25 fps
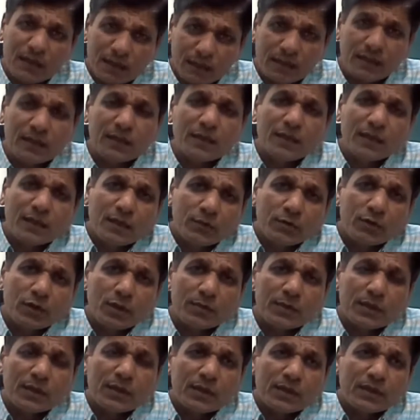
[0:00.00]

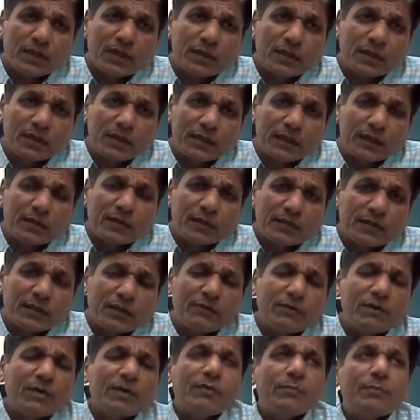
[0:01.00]

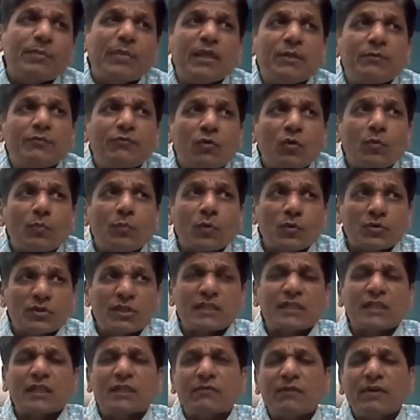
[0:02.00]
the painful
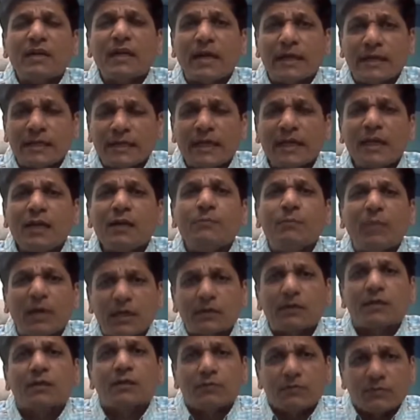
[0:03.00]
process it will entail,
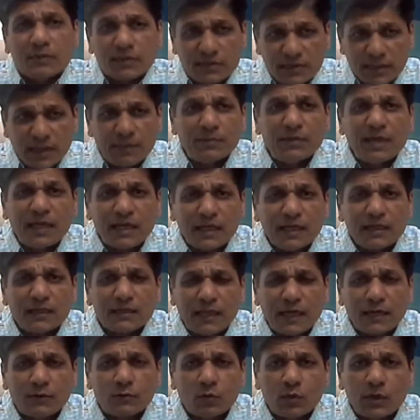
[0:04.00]
but someday
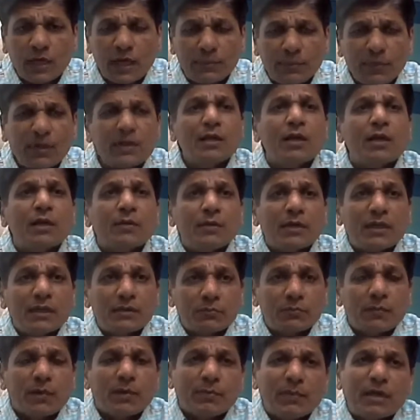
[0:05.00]
that could happen.
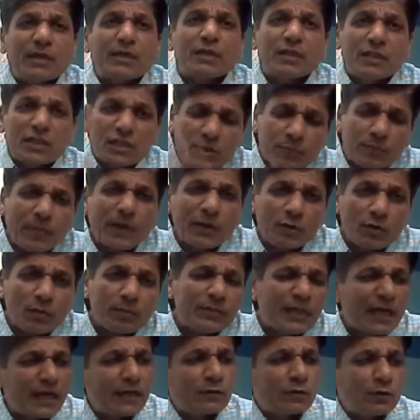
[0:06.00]
But in spite of
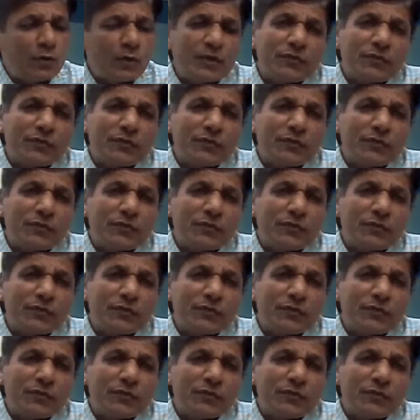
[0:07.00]
that,